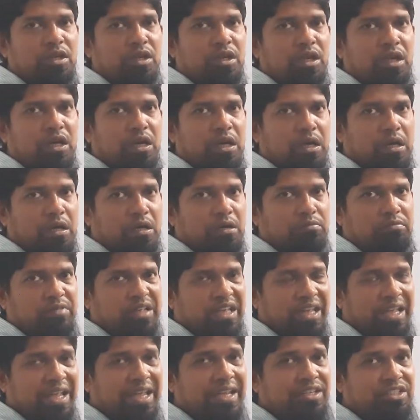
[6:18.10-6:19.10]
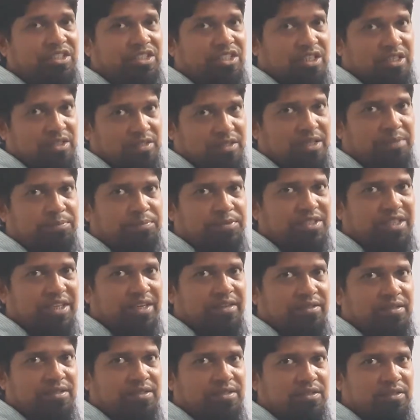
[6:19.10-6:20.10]
8
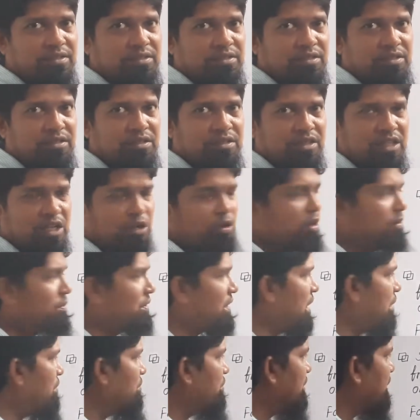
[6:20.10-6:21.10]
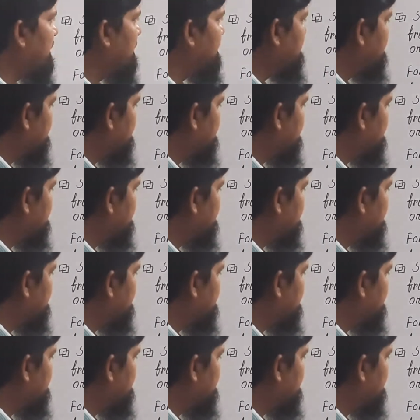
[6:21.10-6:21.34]
subsets. Now I am counting